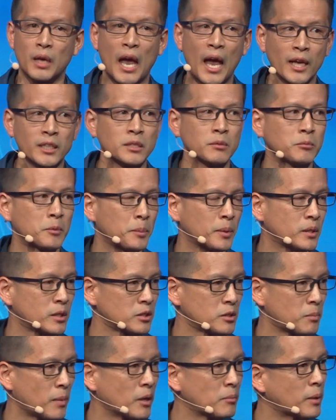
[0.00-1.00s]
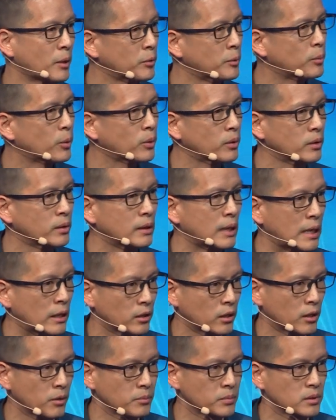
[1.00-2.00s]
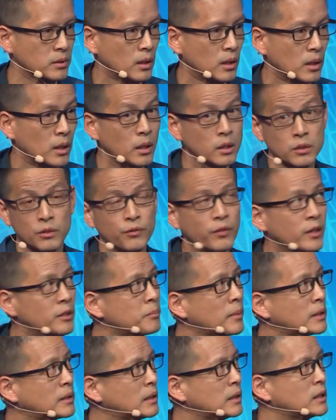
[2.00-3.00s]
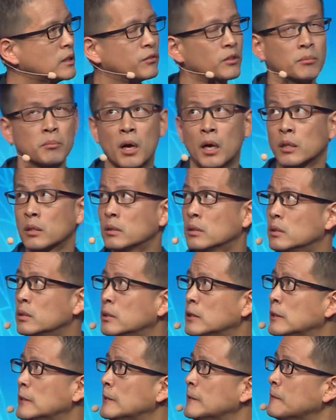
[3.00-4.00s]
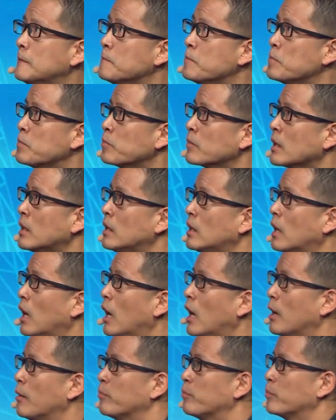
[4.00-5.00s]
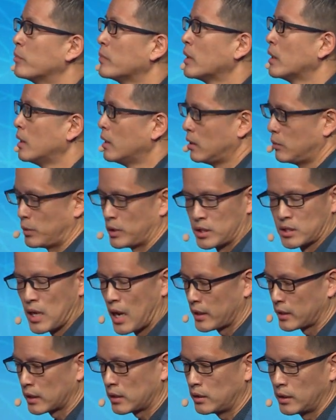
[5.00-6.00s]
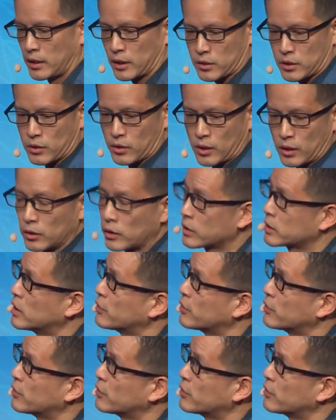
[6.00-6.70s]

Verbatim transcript: we ask them to participate by reporting their outcomes. It's a fundamentally different model. Um, we designed the clinics so they look